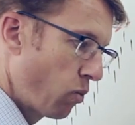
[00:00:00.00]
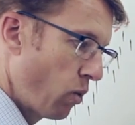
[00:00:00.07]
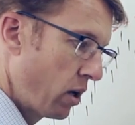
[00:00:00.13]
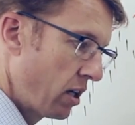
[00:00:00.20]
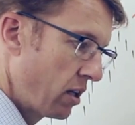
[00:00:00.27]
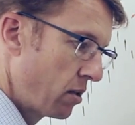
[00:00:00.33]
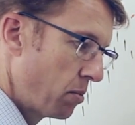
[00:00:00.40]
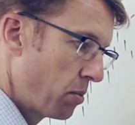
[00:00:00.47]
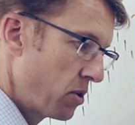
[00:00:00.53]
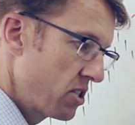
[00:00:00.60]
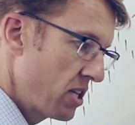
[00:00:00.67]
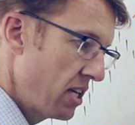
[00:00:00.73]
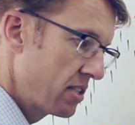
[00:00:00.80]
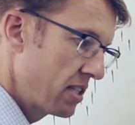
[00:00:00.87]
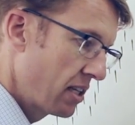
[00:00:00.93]

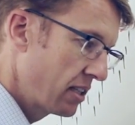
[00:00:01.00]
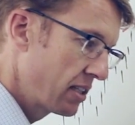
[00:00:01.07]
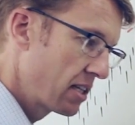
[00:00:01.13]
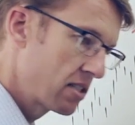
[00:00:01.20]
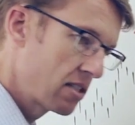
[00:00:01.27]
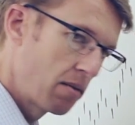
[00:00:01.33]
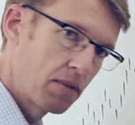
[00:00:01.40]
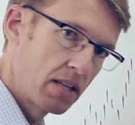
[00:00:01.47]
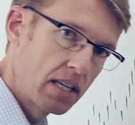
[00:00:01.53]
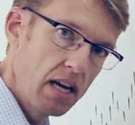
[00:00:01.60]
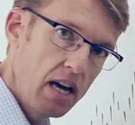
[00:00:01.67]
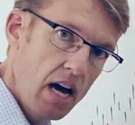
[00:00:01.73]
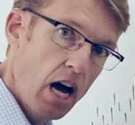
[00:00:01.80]
100%, telling us something